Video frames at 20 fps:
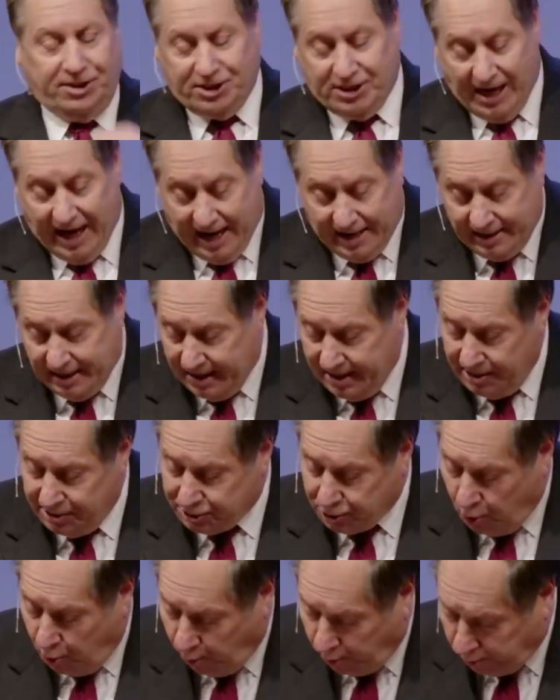stand in
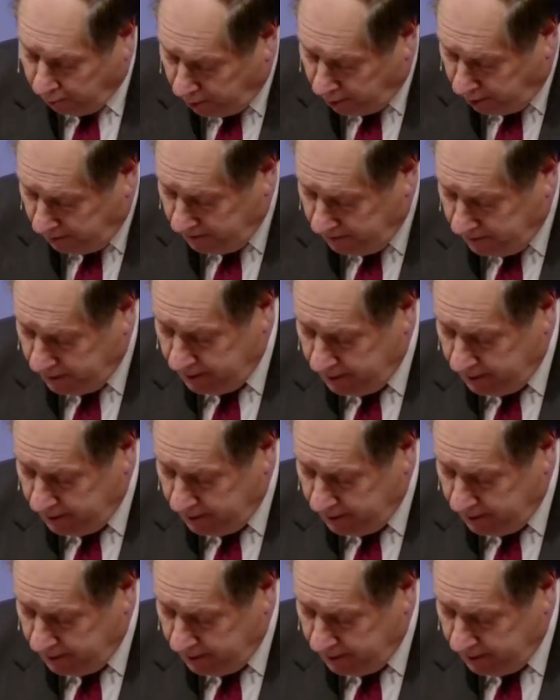his courtroom.